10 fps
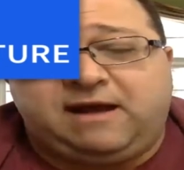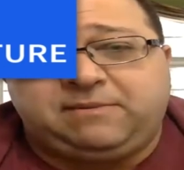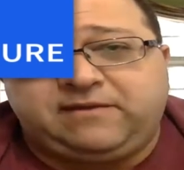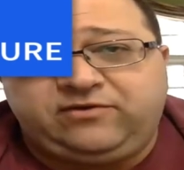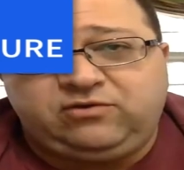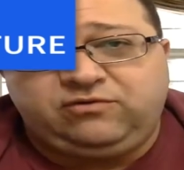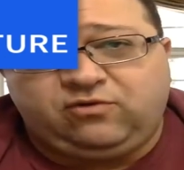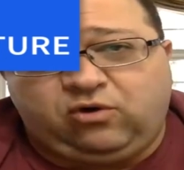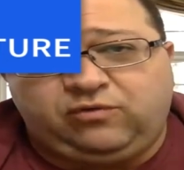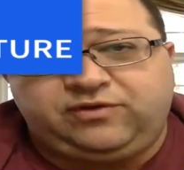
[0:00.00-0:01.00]
I'm giving
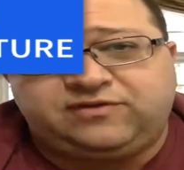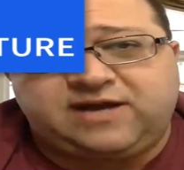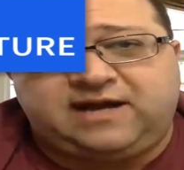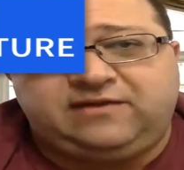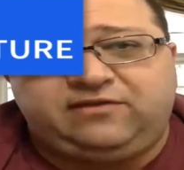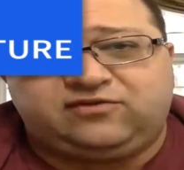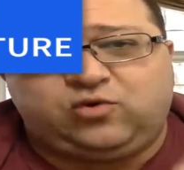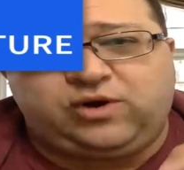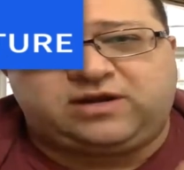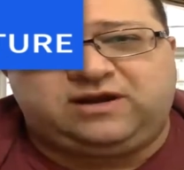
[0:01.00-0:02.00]
you all these kind of these
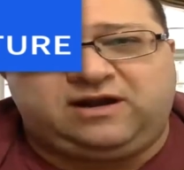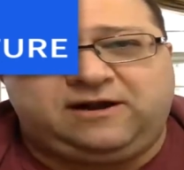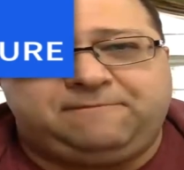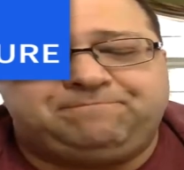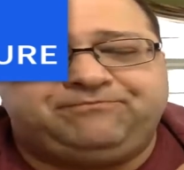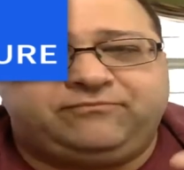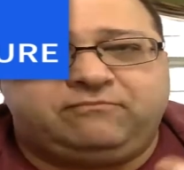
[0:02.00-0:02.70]
quick, um,